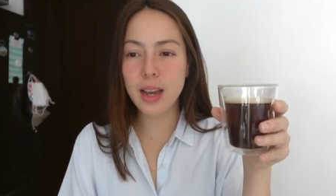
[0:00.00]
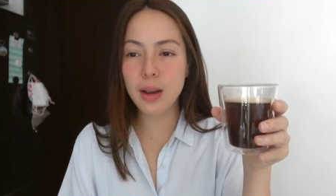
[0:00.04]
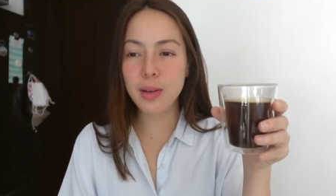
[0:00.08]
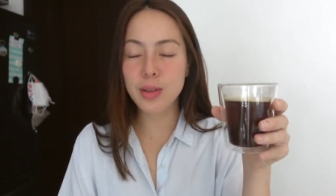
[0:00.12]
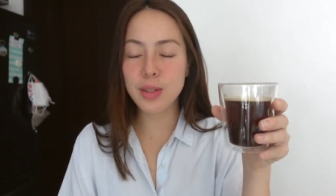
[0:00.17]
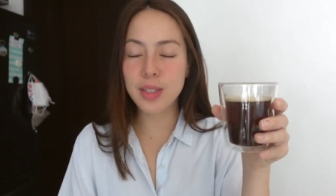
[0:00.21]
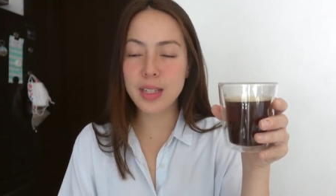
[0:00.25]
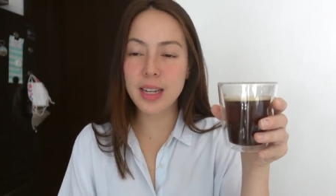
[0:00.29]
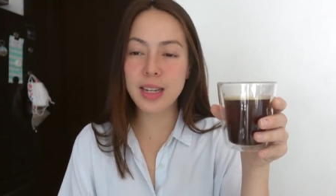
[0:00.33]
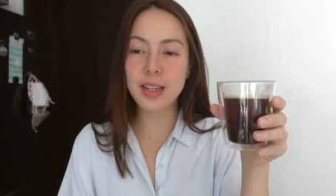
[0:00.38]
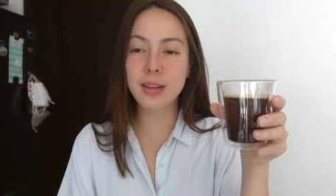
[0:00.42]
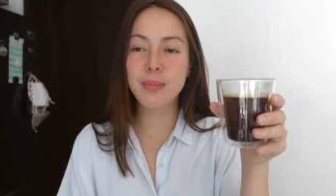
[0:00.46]
I
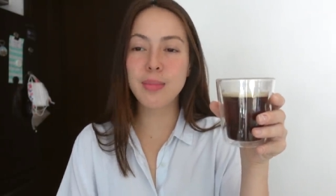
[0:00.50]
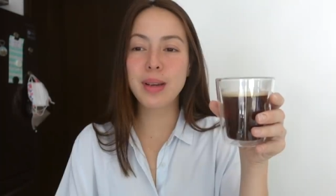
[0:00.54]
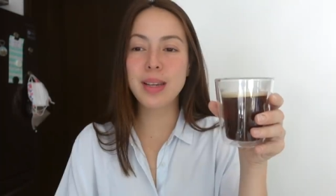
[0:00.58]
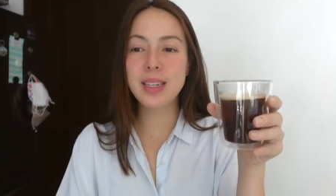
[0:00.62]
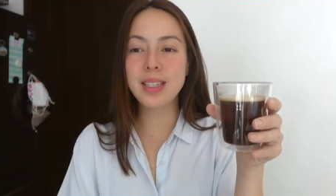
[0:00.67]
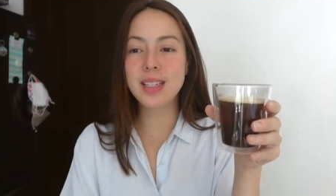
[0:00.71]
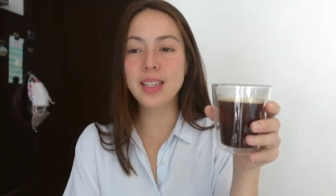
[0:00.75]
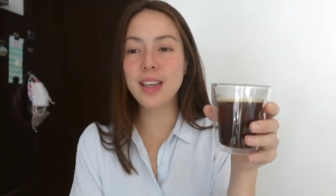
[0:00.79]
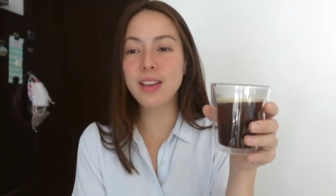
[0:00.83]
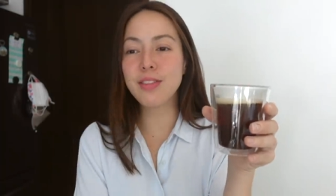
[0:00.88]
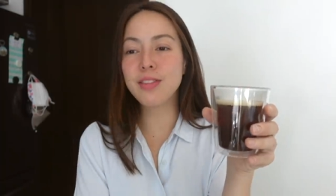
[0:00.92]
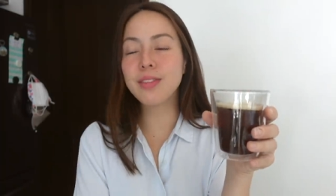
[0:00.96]
was telling
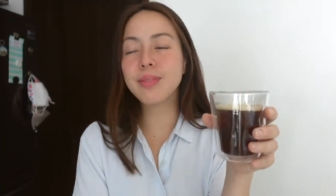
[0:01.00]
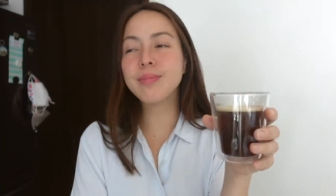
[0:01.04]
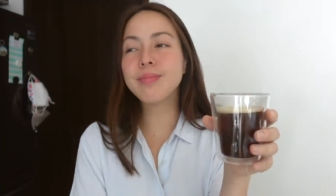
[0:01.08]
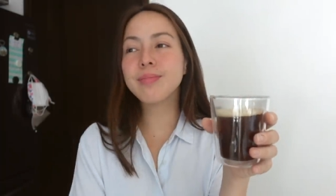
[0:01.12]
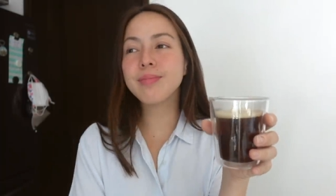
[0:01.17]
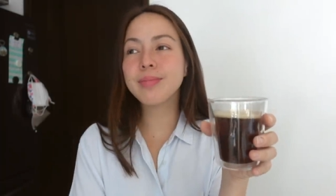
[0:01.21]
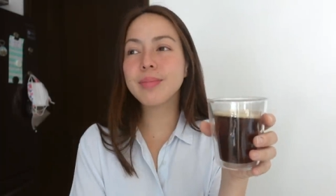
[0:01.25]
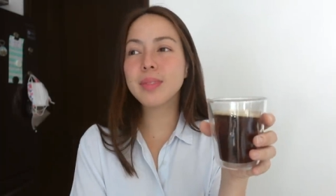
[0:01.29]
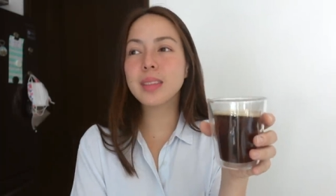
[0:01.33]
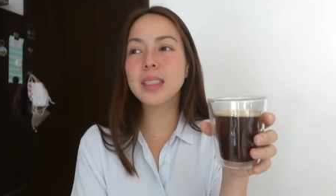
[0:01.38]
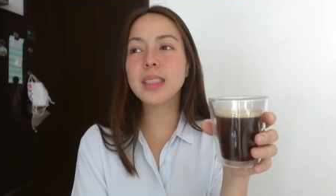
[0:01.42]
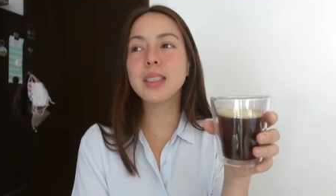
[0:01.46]
myself,
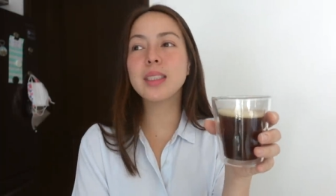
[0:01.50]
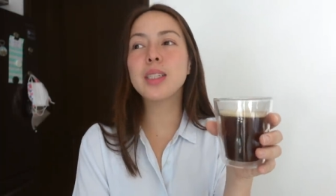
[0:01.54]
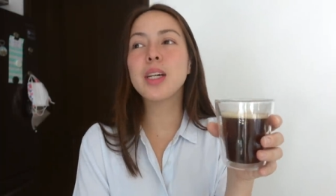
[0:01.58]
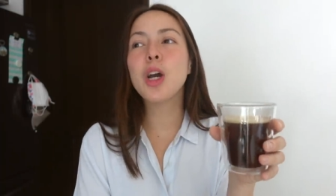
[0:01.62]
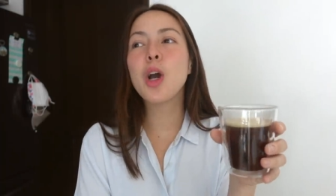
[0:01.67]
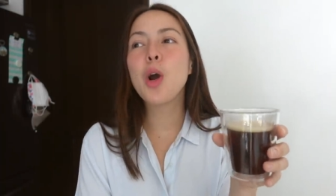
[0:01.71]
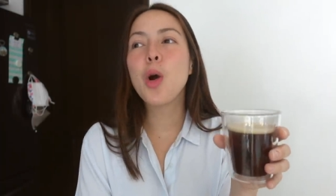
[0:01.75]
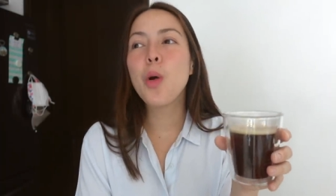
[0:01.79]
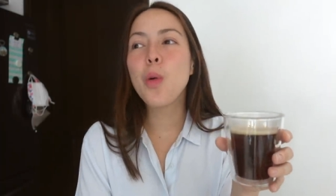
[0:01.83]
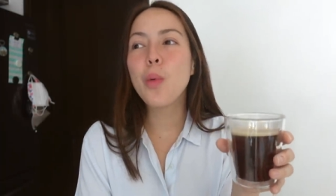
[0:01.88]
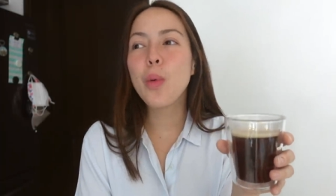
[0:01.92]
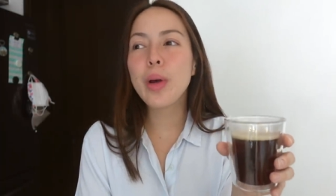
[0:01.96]
hmm,
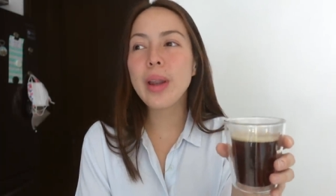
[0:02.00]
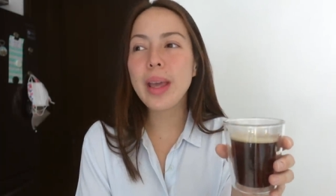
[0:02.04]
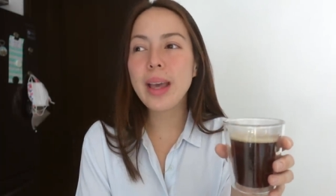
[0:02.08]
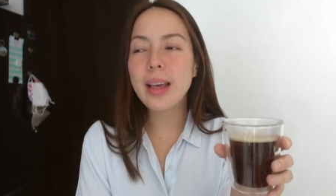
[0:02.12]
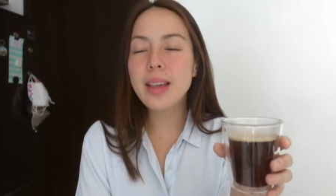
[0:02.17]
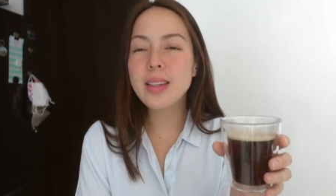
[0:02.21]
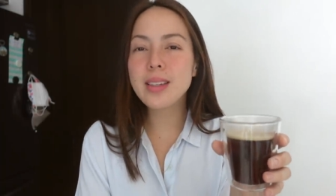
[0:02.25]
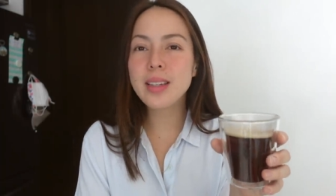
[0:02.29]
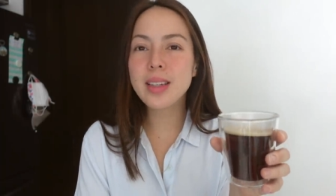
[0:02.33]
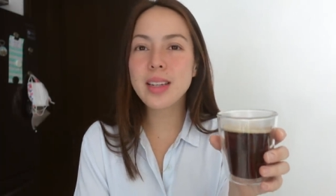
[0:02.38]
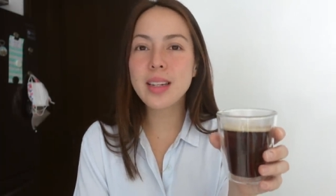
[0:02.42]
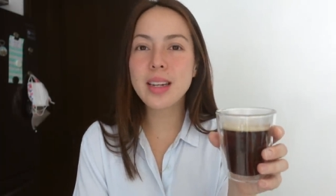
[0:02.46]
what
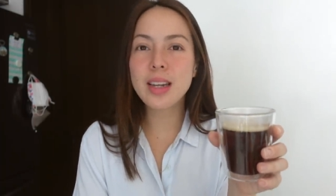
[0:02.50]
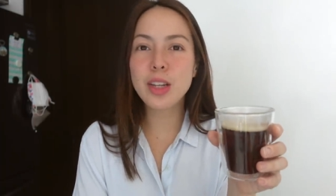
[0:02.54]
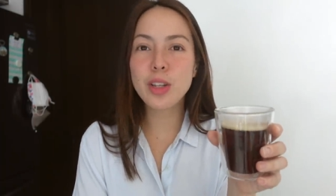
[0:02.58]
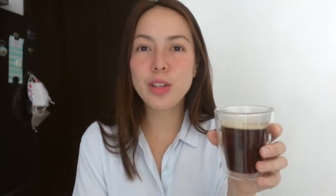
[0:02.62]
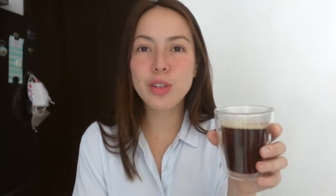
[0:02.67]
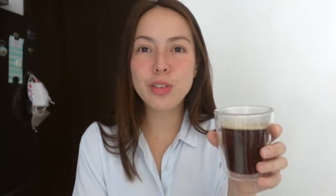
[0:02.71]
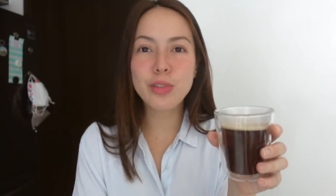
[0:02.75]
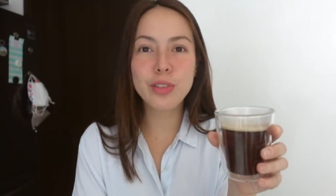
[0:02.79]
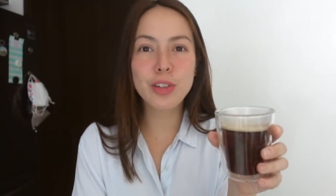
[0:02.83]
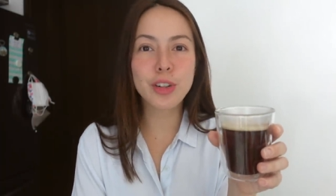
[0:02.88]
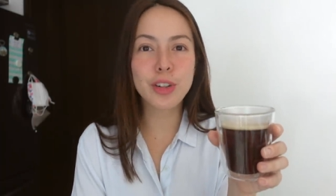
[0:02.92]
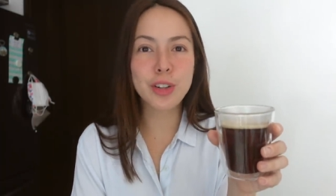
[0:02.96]
else can I
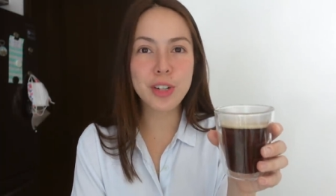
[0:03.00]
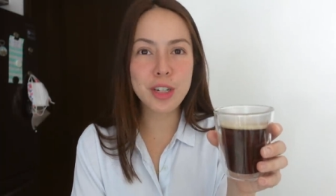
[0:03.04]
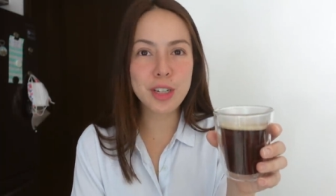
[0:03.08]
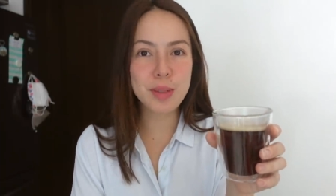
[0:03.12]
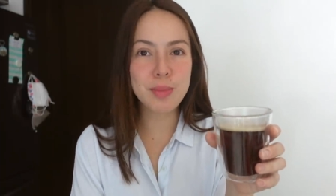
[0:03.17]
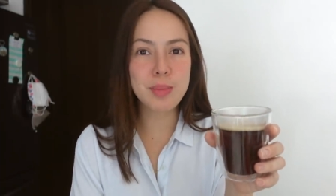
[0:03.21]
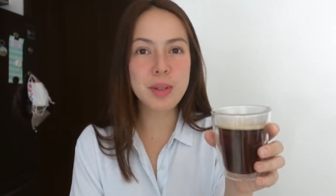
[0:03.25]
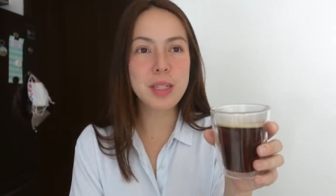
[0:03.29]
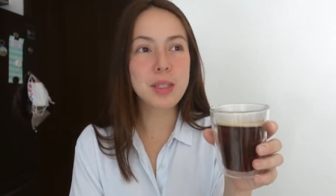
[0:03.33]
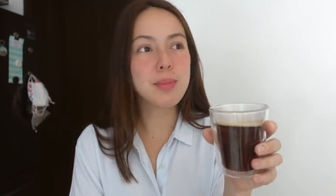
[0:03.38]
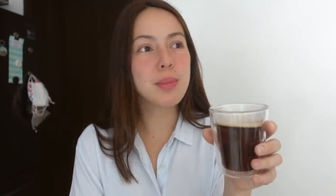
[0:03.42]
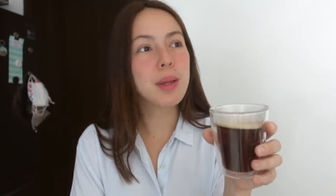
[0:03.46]
do for
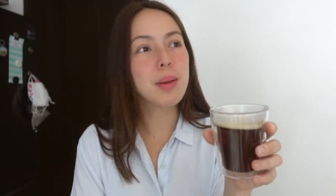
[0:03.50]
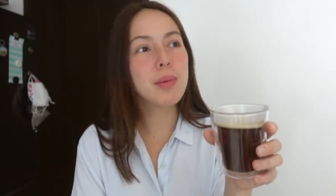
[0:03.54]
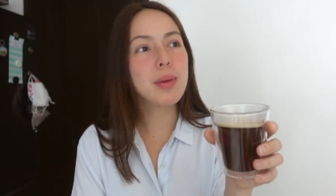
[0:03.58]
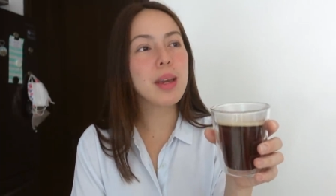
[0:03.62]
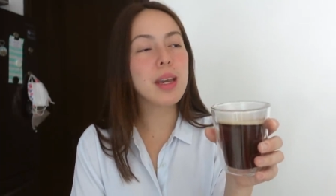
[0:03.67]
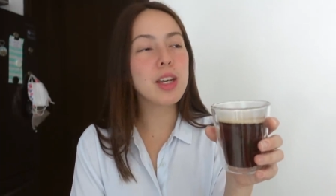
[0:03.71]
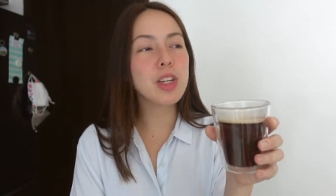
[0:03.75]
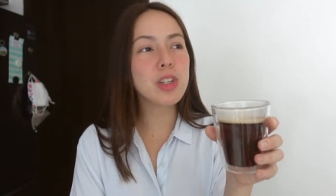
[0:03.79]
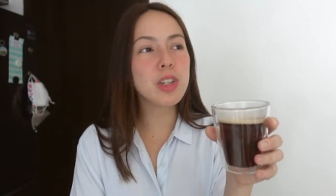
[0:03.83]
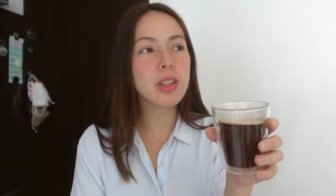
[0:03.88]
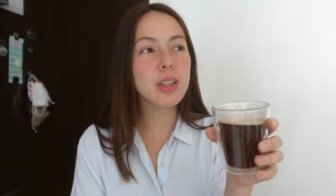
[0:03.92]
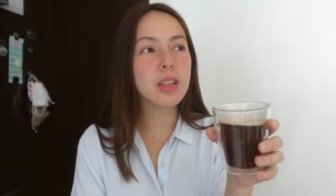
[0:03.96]
Christmas? Maybe
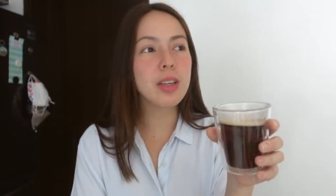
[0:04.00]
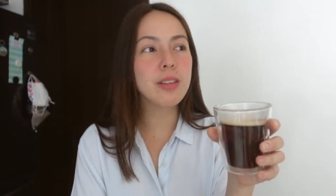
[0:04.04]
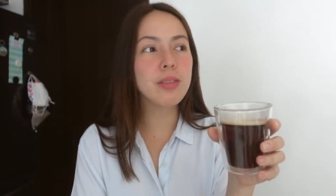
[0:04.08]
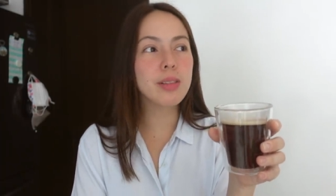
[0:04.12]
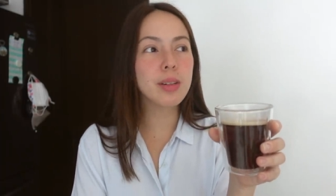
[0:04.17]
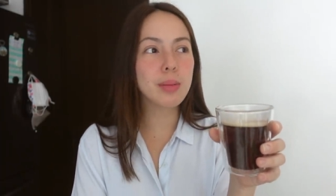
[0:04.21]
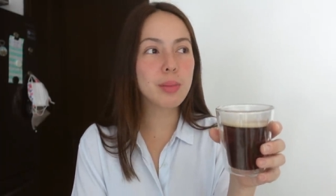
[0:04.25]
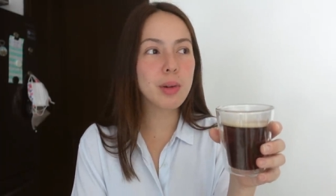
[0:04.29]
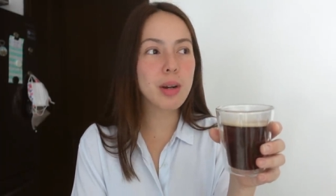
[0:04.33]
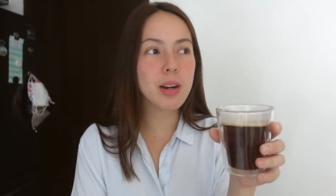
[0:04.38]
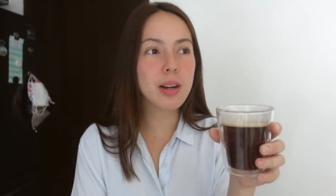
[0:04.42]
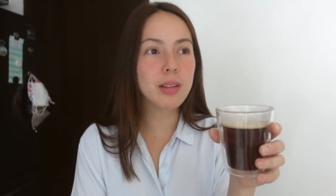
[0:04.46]
I should
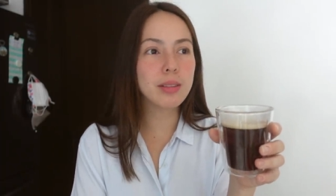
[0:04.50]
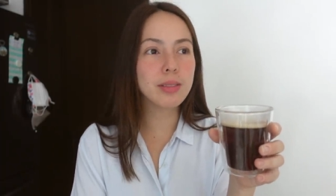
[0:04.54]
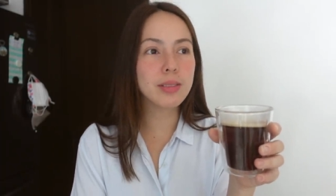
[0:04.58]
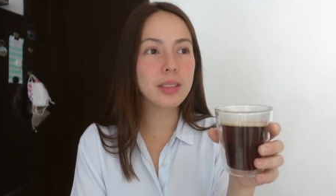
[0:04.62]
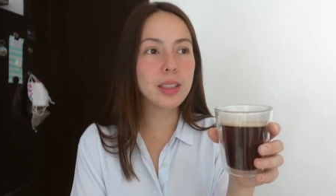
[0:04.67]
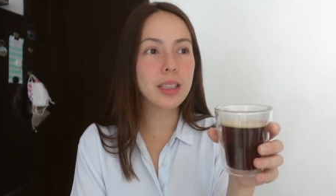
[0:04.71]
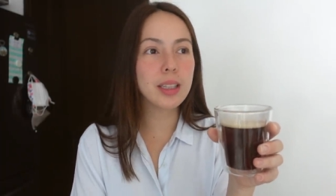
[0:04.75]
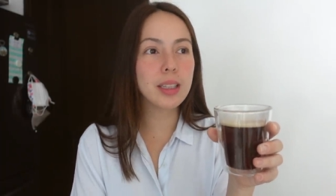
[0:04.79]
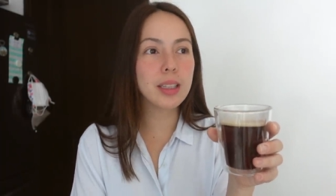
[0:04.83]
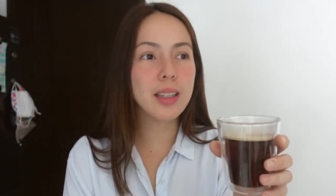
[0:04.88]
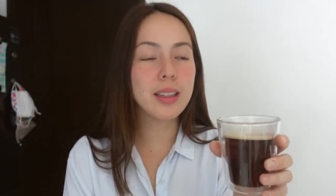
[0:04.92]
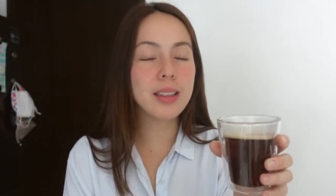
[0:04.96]
give up
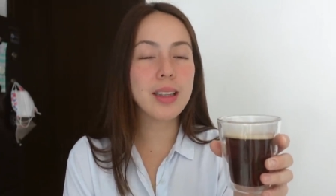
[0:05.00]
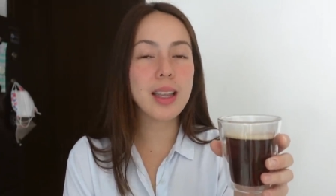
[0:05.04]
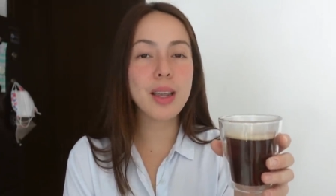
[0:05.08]
coffee.